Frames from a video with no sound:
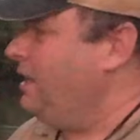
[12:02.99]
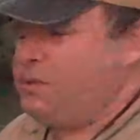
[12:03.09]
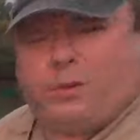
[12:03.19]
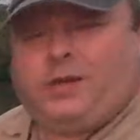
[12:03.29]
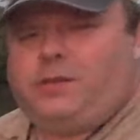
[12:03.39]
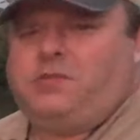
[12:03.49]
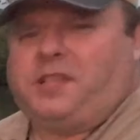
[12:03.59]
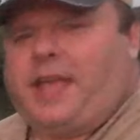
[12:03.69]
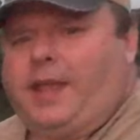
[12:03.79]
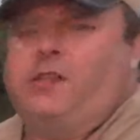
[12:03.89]
It's one of those
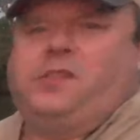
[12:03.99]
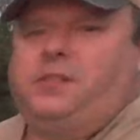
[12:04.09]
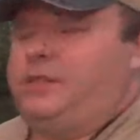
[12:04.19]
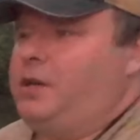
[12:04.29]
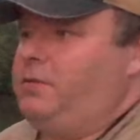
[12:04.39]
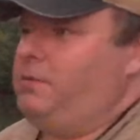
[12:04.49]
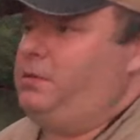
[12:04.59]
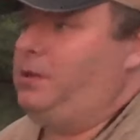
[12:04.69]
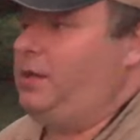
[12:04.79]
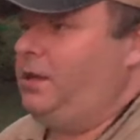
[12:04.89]
days, you know.
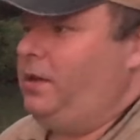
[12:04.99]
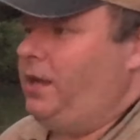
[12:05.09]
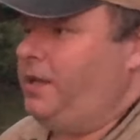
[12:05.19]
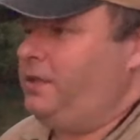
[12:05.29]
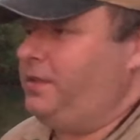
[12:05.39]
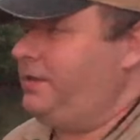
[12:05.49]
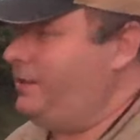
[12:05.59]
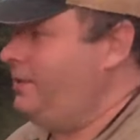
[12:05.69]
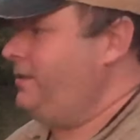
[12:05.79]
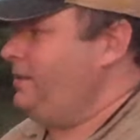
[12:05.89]
It,
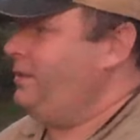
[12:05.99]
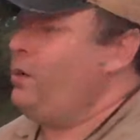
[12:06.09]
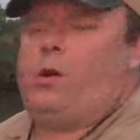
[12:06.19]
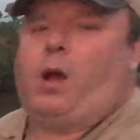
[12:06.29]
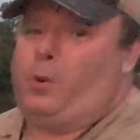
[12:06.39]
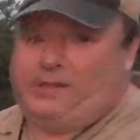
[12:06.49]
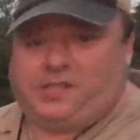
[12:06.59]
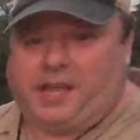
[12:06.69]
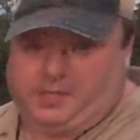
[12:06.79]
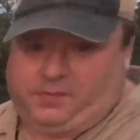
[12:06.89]
eh, you don't always
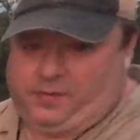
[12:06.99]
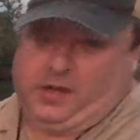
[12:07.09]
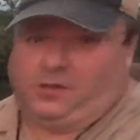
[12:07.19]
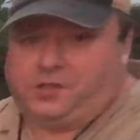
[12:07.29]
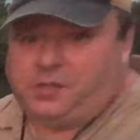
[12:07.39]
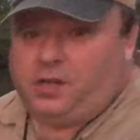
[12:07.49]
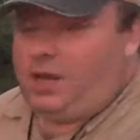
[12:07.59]
catch fish.